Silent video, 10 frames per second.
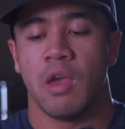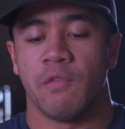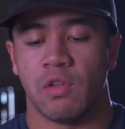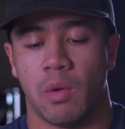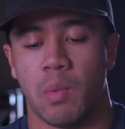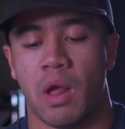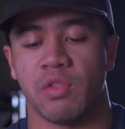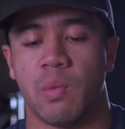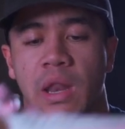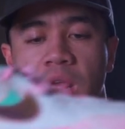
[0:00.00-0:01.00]
For Lebron
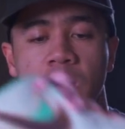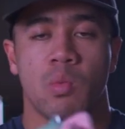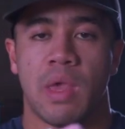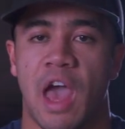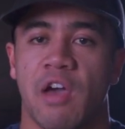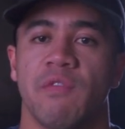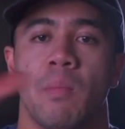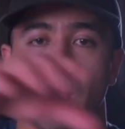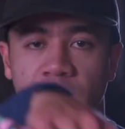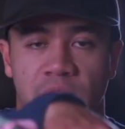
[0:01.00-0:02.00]
20, we have
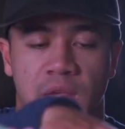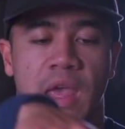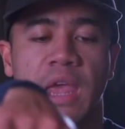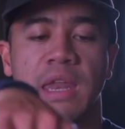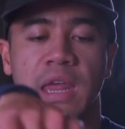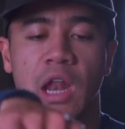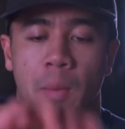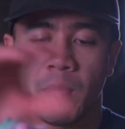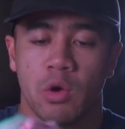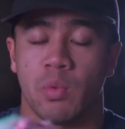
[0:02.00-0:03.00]
mostly a knit
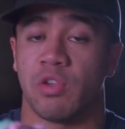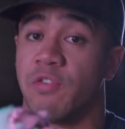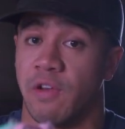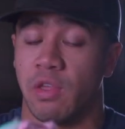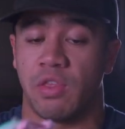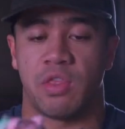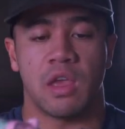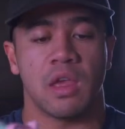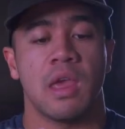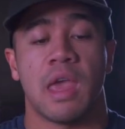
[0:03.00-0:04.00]
upper, which is fairly
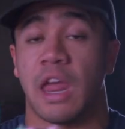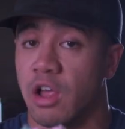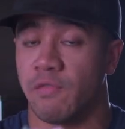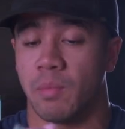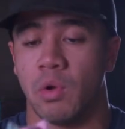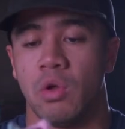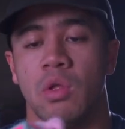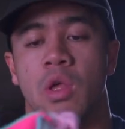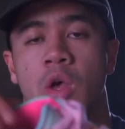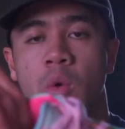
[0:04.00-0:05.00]
thick and comfortable.